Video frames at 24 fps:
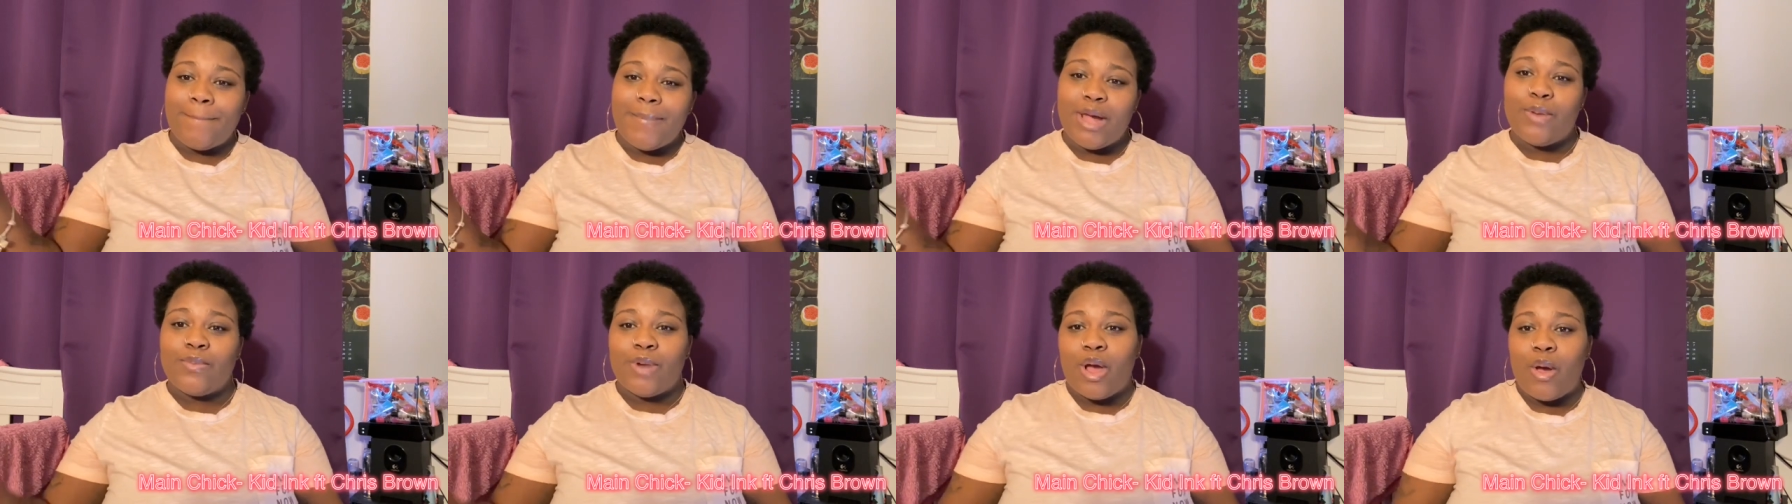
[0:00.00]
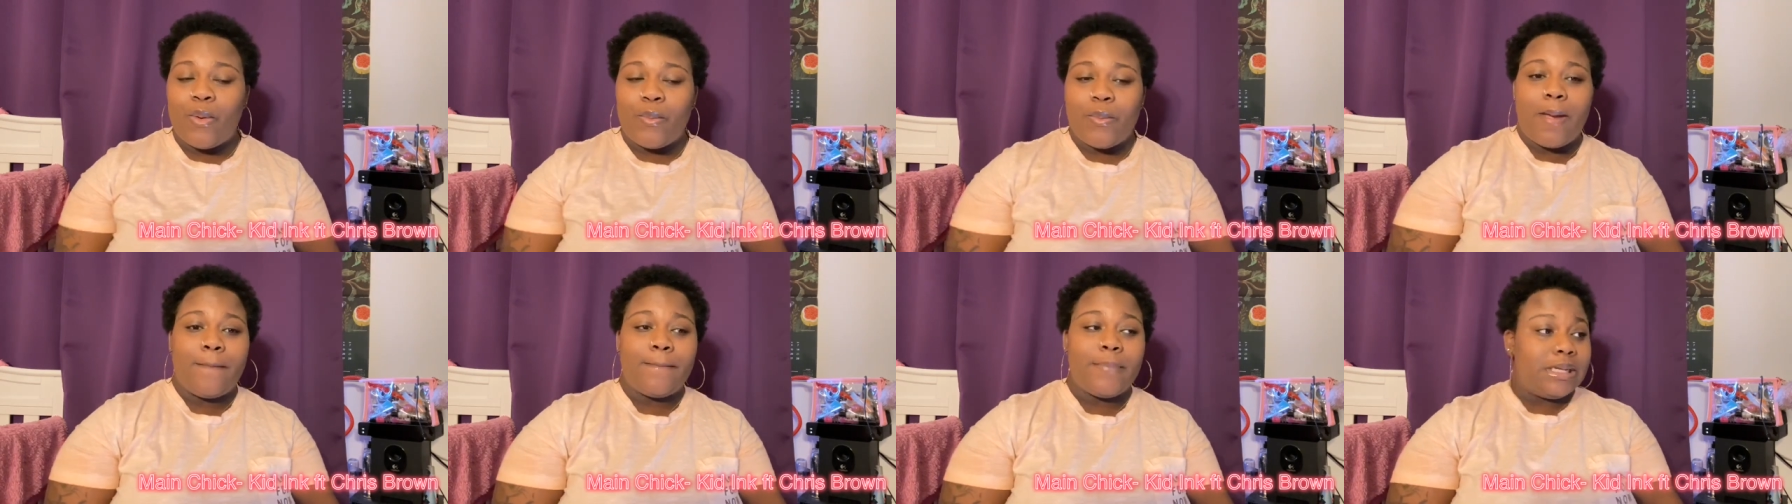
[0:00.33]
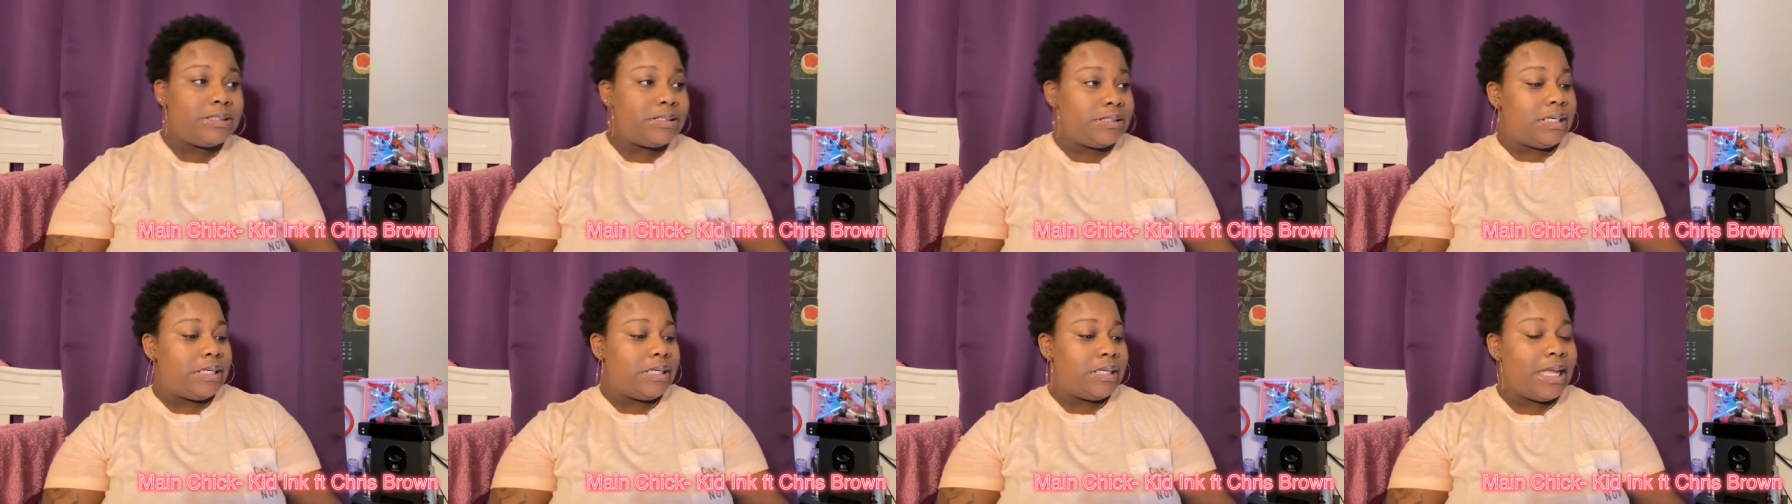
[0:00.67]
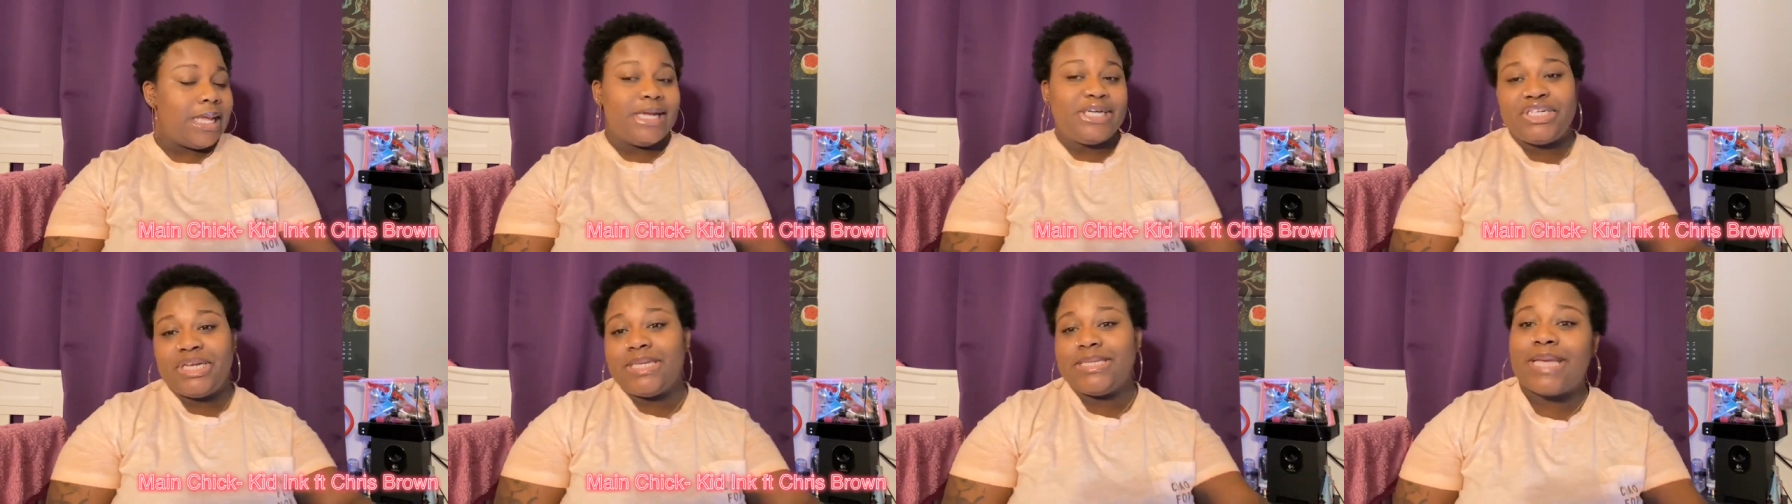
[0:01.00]
I don't know what.
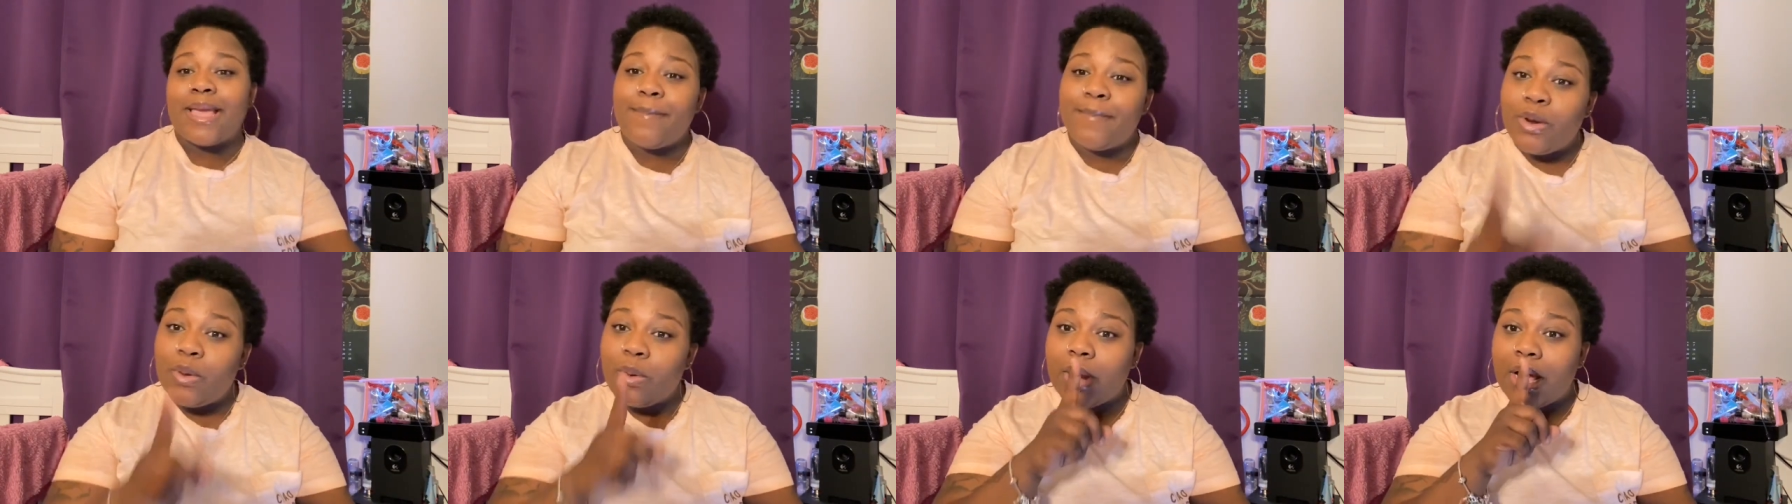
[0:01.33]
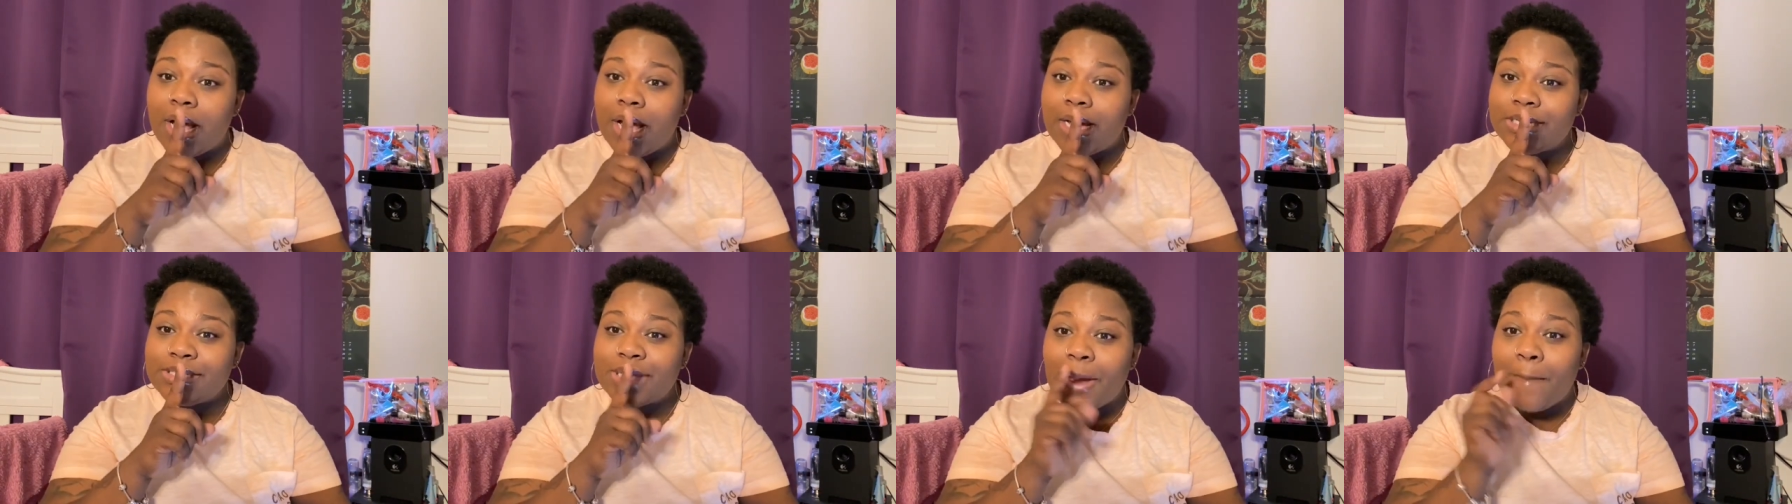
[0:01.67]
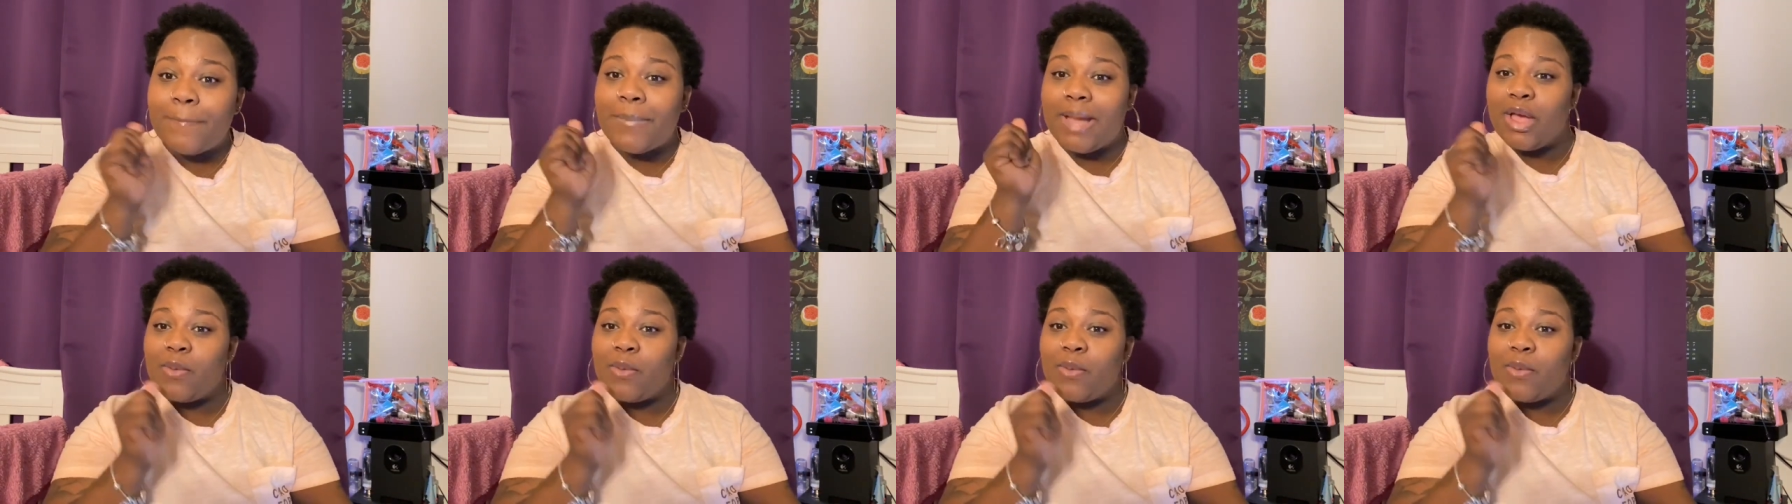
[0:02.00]
on the hutch,